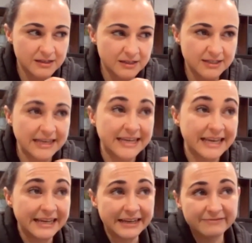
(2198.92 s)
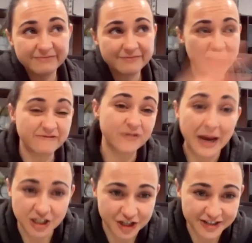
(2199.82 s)
seeking
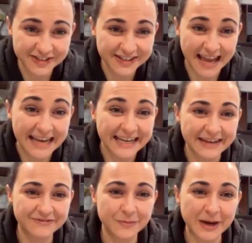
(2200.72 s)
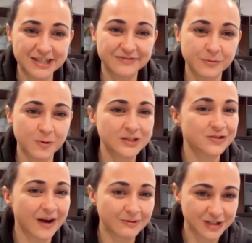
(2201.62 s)
information, gaining information from what's
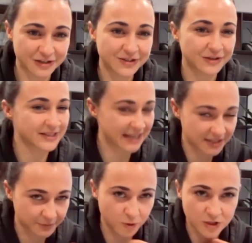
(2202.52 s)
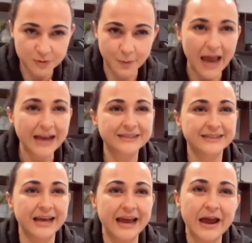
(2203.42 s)
around you, so the sense of
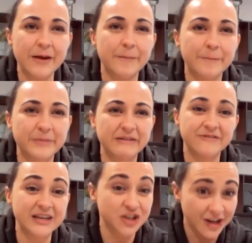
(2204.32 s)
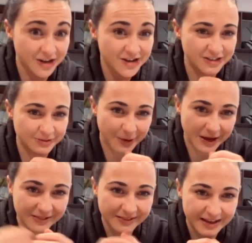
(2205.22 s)
prospect, being vigilant as
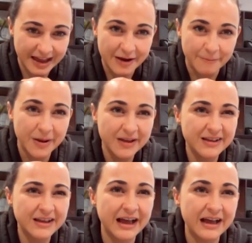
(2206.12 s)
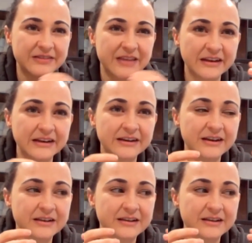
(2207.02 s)
well, and then